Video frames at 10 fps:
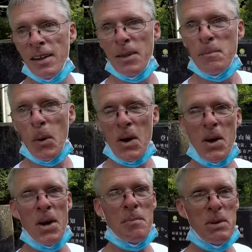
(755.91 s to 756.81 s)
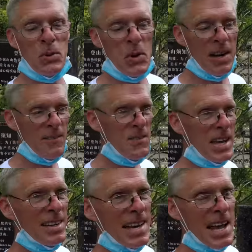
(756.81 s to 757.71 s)
the border between
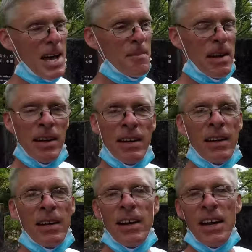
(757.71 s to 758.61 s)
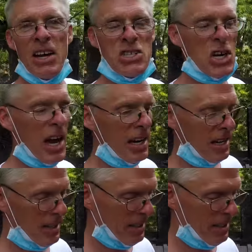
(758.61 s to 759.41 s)
Vietnam and China.